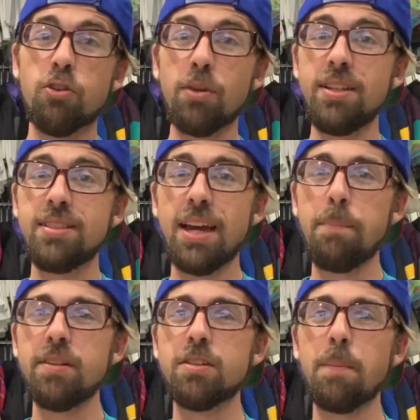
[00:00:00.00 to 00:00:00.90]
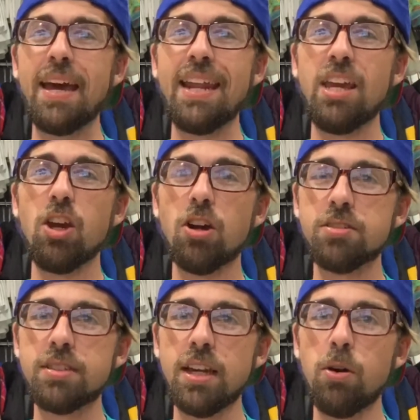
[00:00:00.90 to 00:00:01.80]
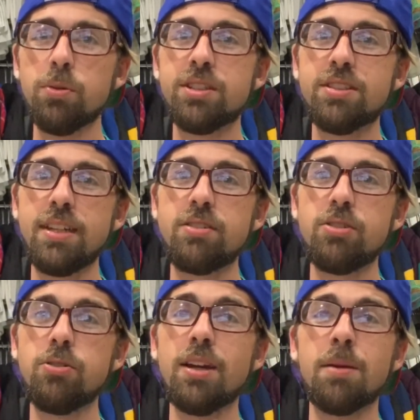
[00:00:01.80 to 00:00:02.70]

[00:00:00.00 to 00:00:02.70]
crazy I picked up at a yard sale, which stay tuned.